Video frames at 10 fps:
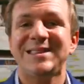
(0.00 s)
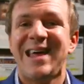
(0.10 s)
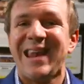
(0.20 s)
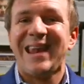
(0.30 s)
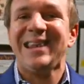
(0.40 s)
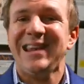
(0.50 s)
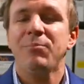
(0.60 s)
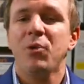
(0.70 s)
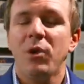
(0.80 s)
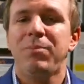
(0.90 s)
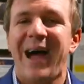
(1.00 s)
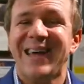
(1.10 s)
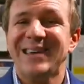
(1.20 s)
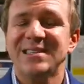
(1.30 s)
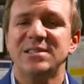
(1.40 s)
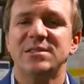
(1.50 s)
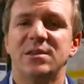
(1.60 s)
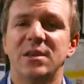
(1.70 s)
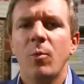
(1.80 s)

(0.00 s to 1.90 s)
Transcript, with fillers: Is that liberal bias?